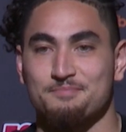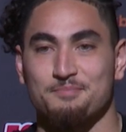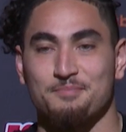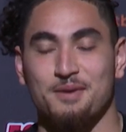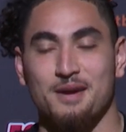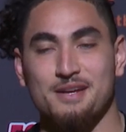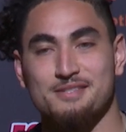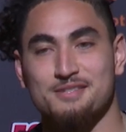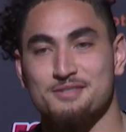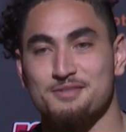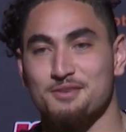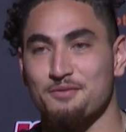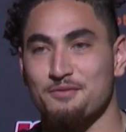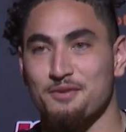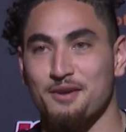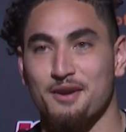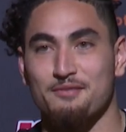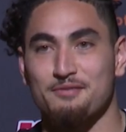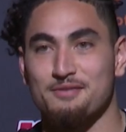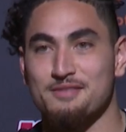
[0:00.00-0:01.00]
probably just
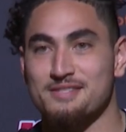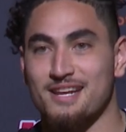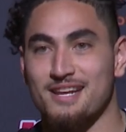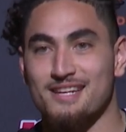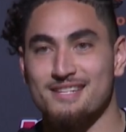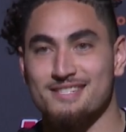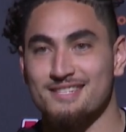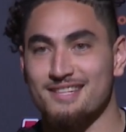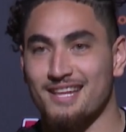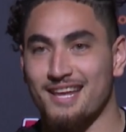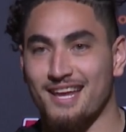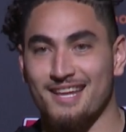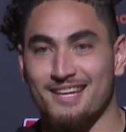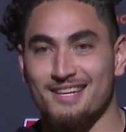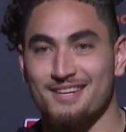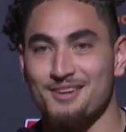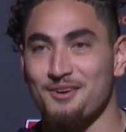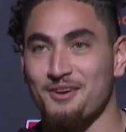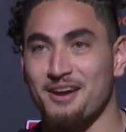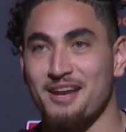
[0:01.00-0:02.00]
overemphasizing that,
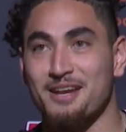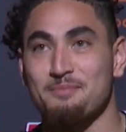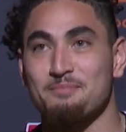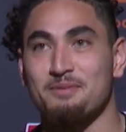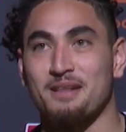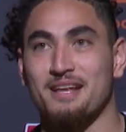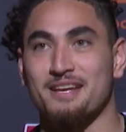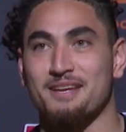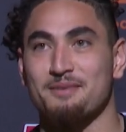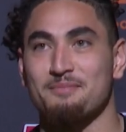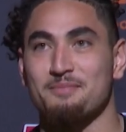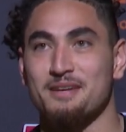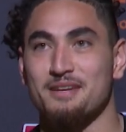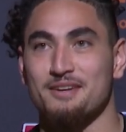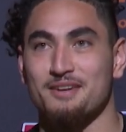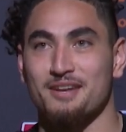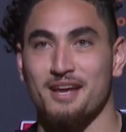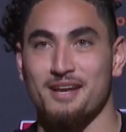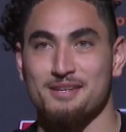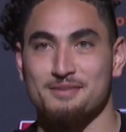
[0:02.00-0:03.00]
you know, any play can be
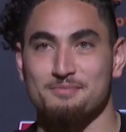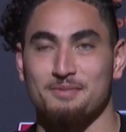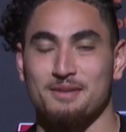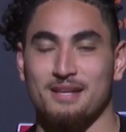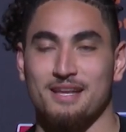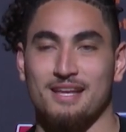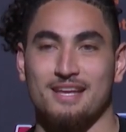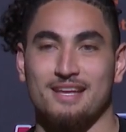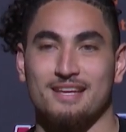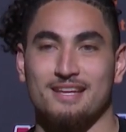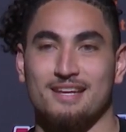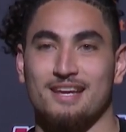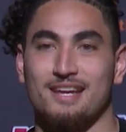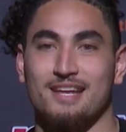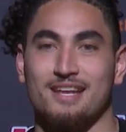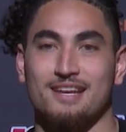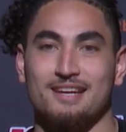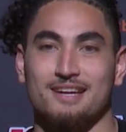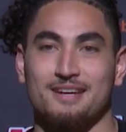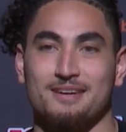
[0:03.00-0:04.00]
your last play,
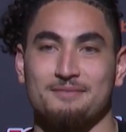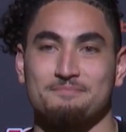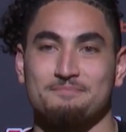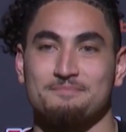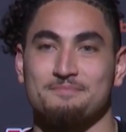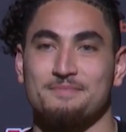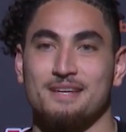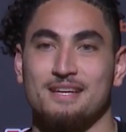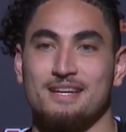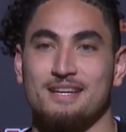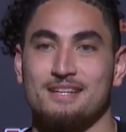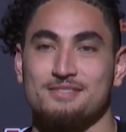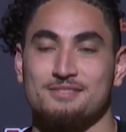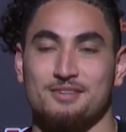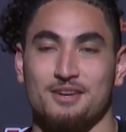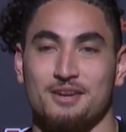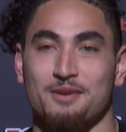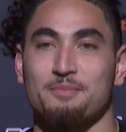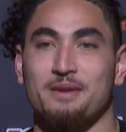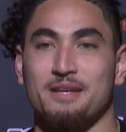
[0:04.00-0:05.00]
and
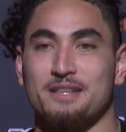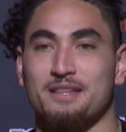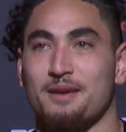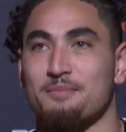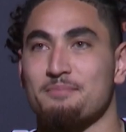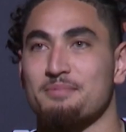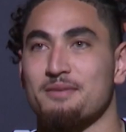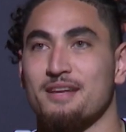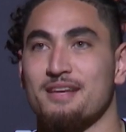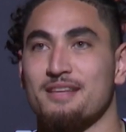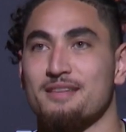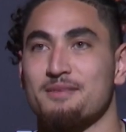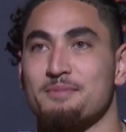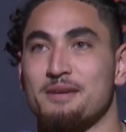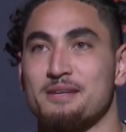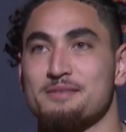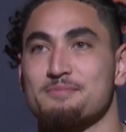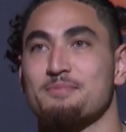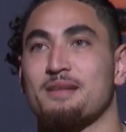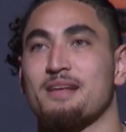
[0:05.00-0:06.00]
trying to make that play the
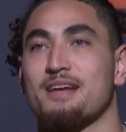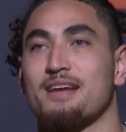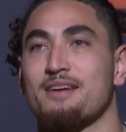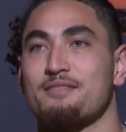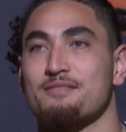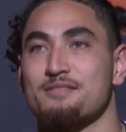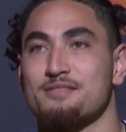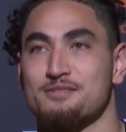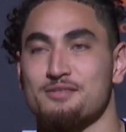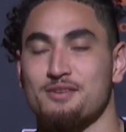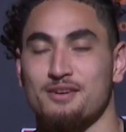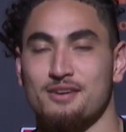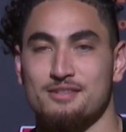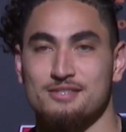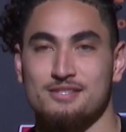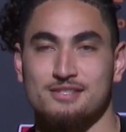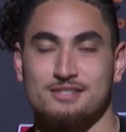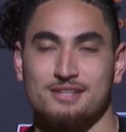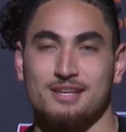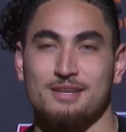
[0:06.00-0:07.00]
best play ever. So
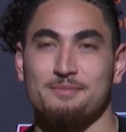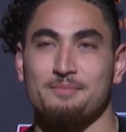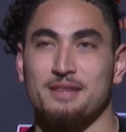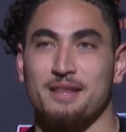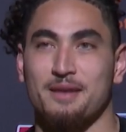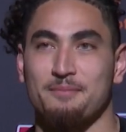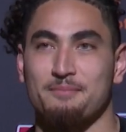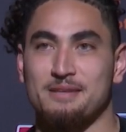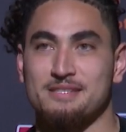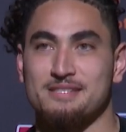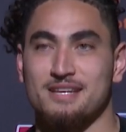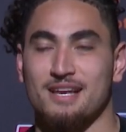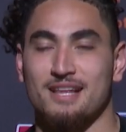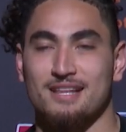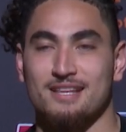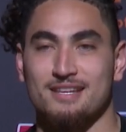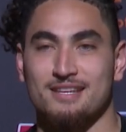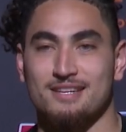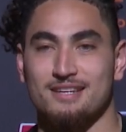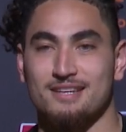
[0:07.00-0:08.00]
just keeping that
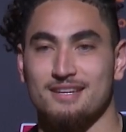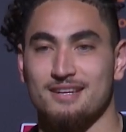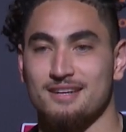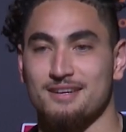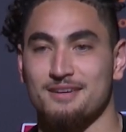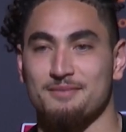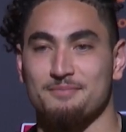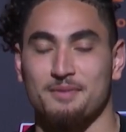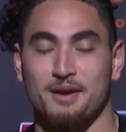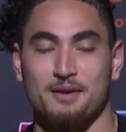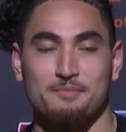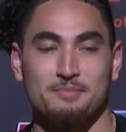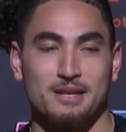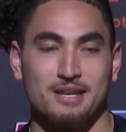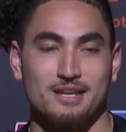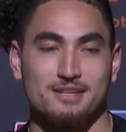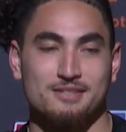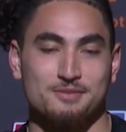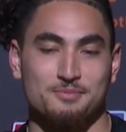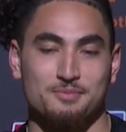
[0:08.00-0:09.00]
mentality. I've been
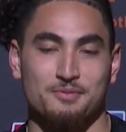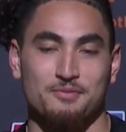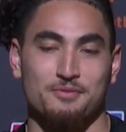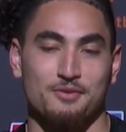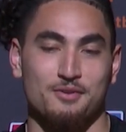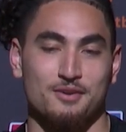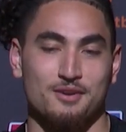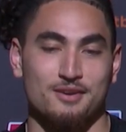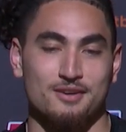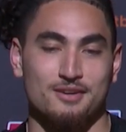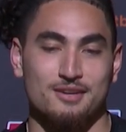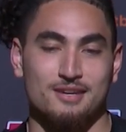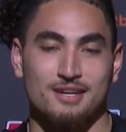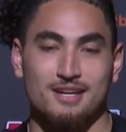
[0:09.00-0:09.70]
injured before,